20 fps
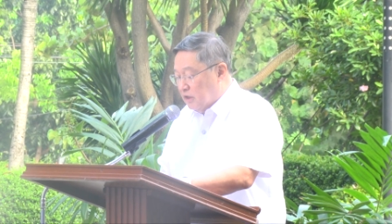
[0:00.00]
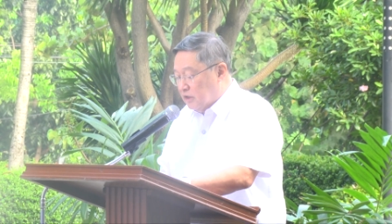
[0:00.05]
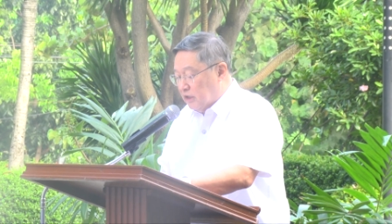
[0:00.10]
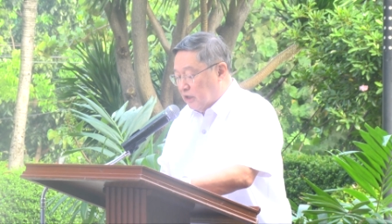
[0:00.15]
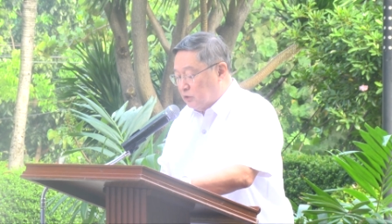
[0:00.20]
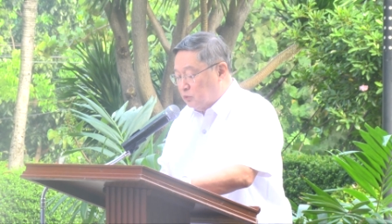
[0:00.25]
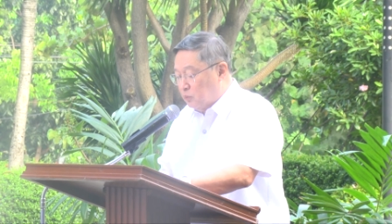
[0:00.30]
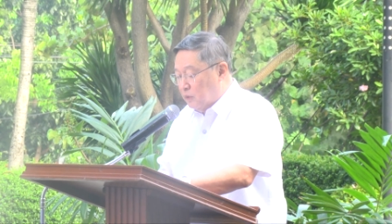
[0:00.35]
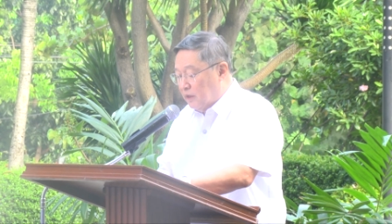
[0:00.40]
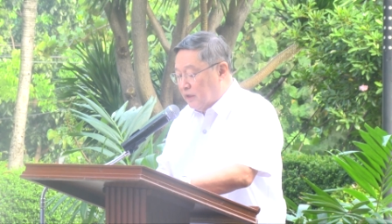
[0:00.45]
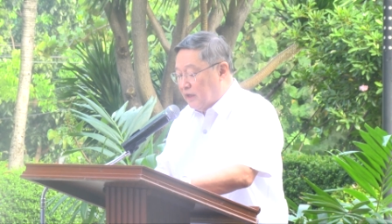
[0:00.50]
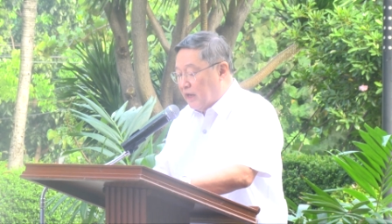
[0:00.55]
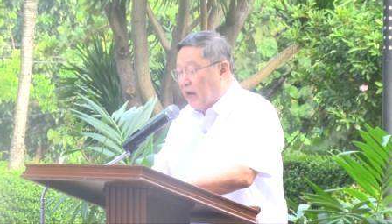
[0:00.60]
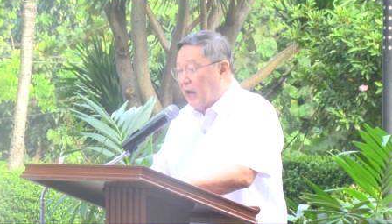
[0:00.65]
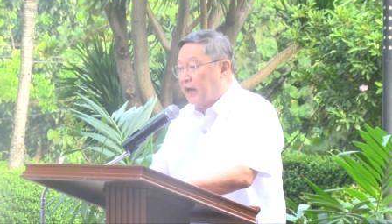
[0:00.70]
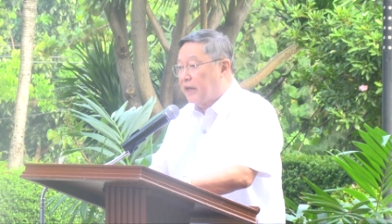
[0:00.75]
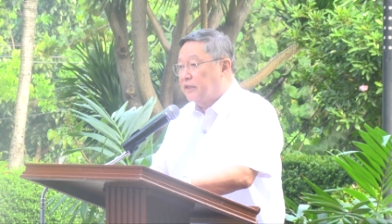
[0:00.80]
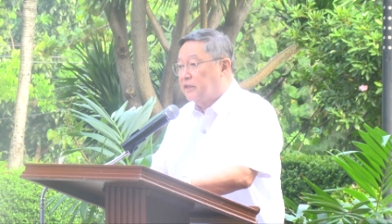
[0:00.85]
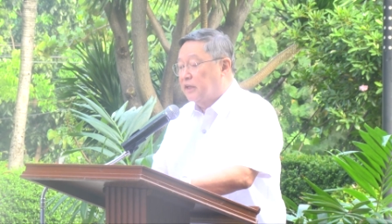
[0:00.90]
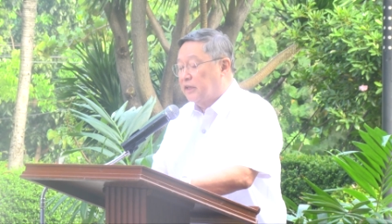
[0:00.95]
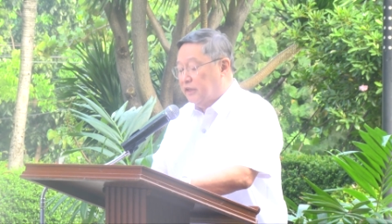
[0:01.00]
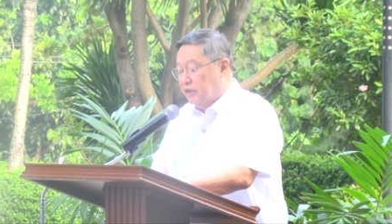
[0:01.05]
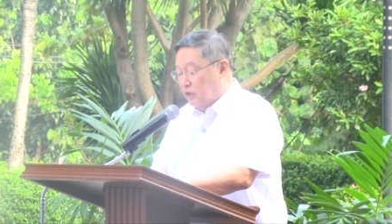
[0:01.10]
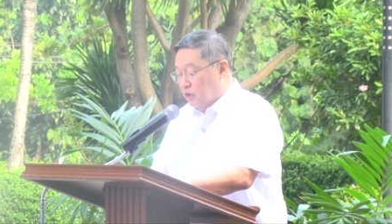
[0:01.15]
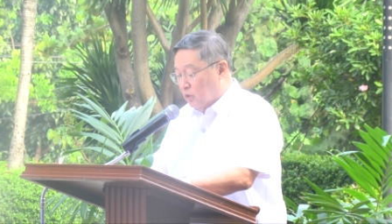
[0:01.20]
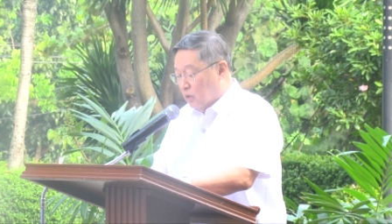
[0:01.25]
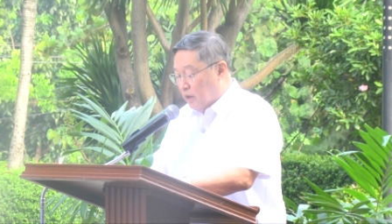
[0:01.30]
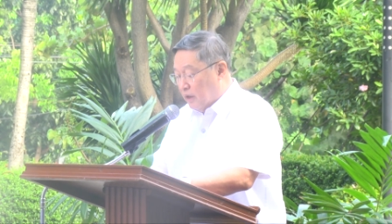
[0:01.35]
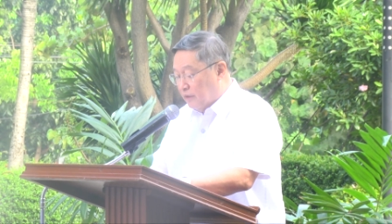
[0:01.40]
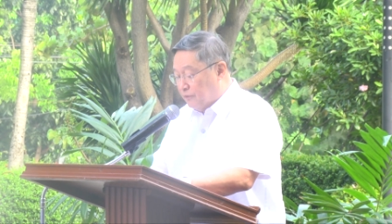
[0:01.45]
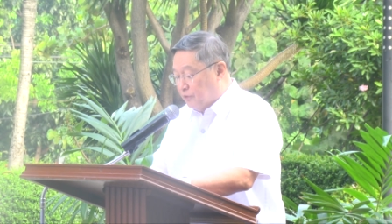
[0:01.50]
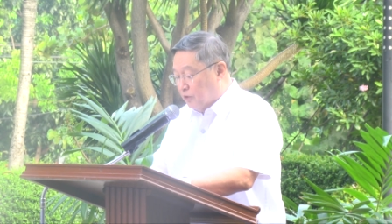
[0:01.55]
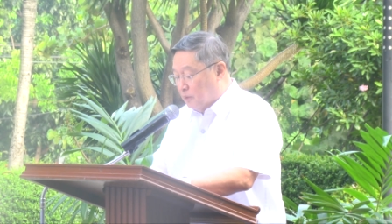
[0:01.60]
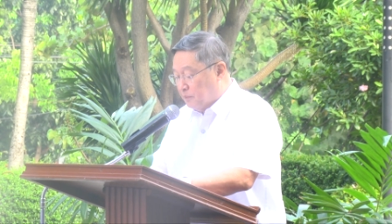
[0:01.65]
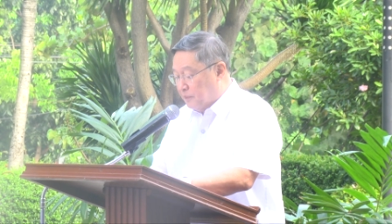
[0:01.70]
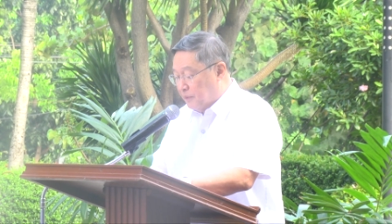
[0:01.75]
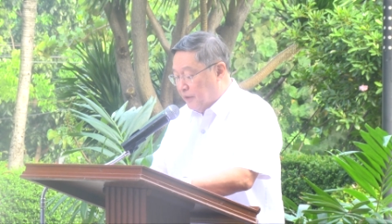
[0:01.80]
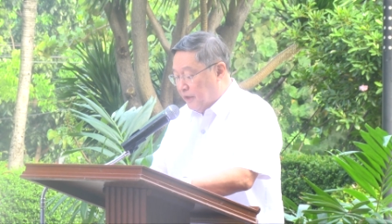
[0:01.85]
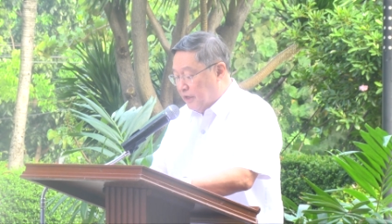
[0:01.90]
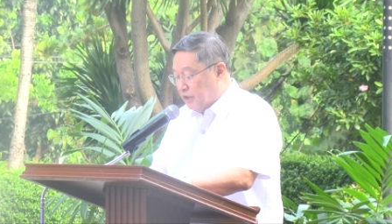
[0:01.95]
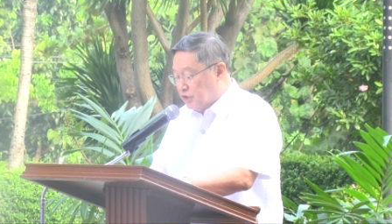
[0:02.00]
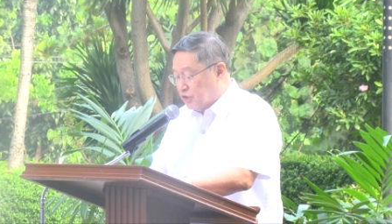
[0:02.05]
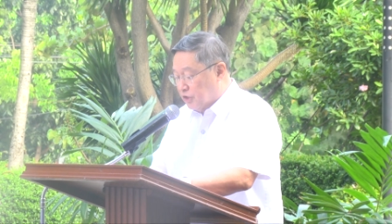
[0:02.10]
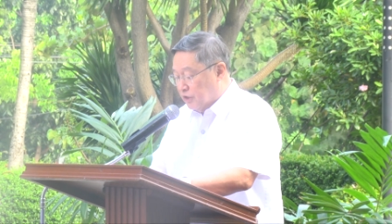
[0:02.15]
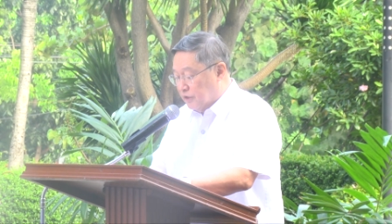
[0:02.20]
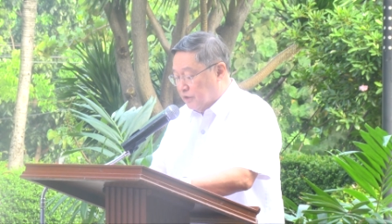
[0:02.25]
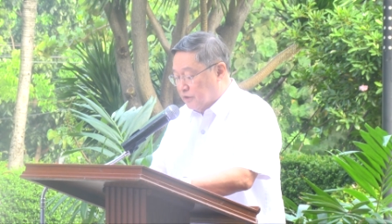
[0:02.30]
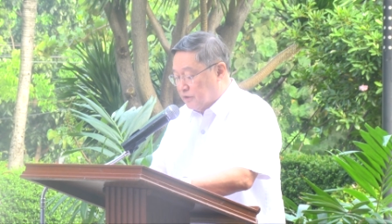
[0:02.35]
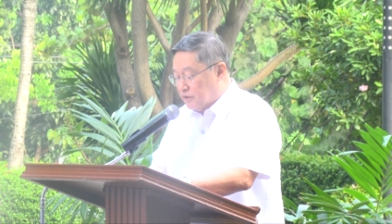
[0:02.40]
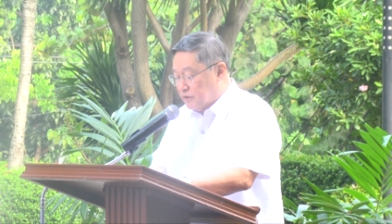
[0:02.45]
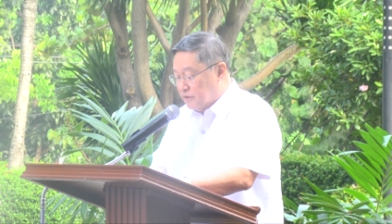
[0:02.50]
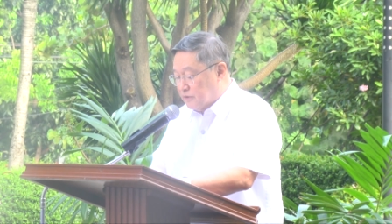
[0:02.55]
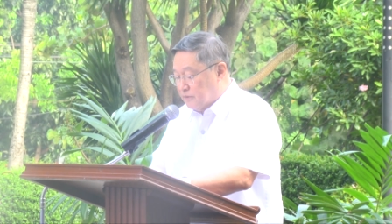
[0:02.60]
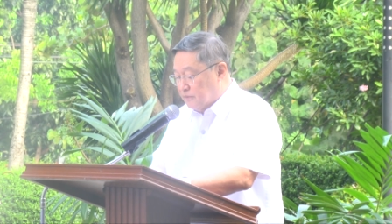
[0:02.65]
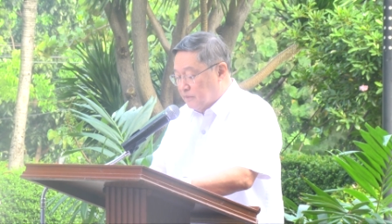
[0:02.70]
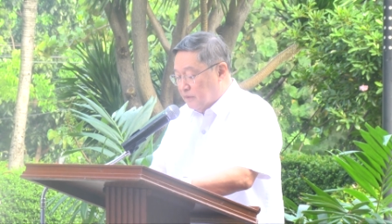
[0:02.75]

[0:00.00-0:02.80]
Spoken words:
that will guide the DOF operations.